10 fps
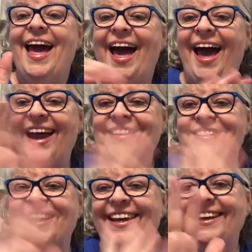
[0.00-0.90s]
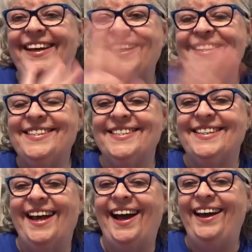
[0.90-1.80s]
Hey, Janice.
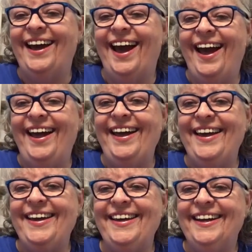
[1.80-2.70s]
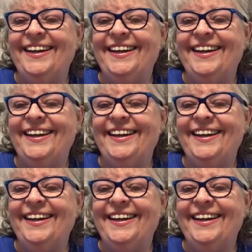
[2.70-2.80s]
Hey, hey.